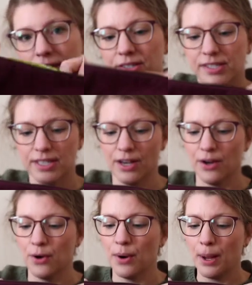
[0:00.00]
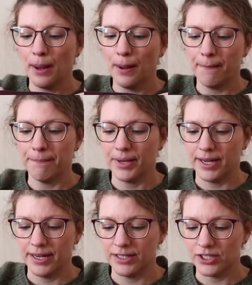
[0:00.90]
years ago,
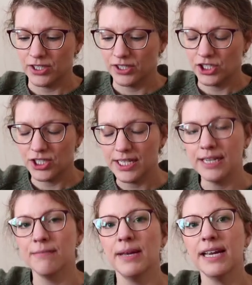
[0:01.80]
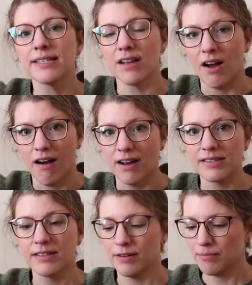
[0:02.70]
but she makes
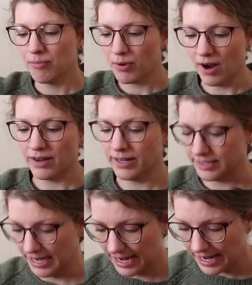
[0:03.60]
awesome product. I